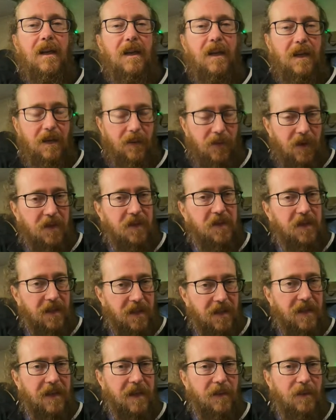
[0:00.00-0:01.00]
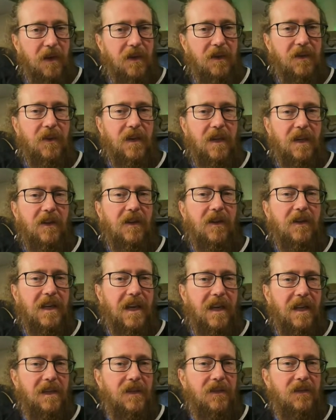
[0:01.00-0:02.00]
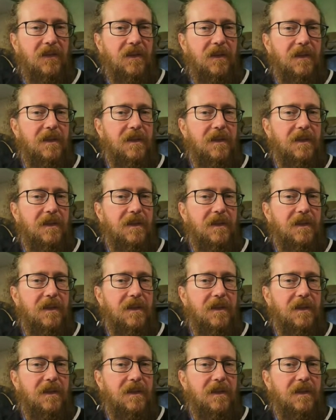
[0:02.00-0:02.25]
Noelle's going to think about doing a little dance.